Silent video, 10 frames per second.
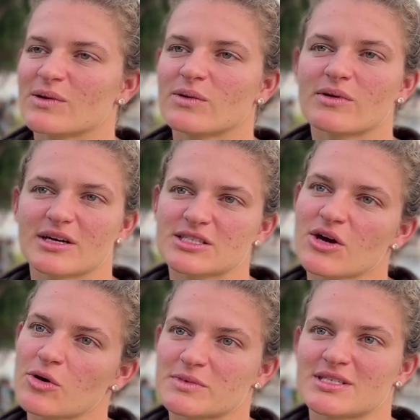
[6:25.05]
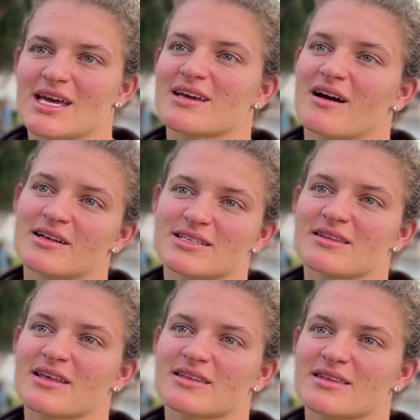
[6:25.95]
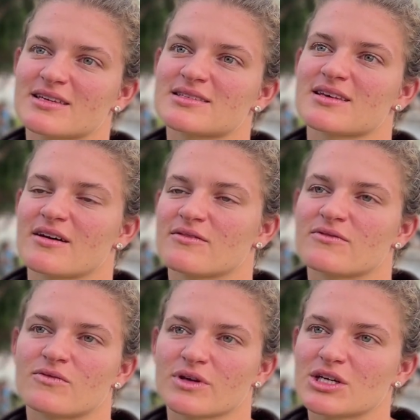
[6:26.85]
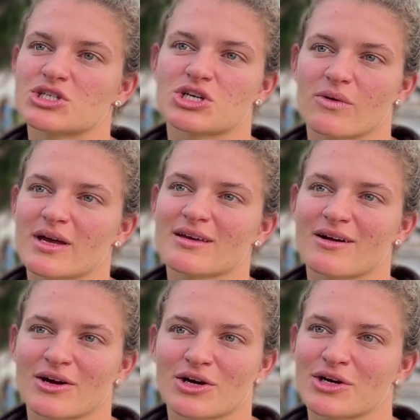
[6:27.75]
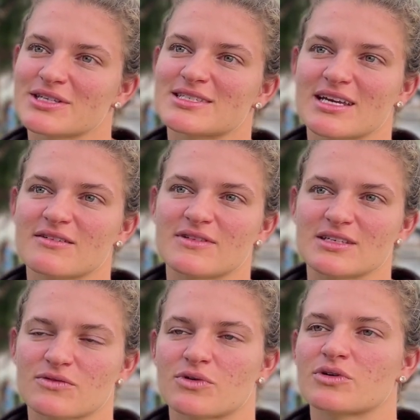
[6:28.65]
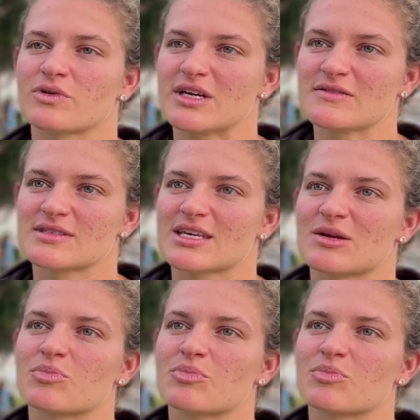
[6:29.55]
We would also hope to take content like this of really showing our current state of these Florida reefs and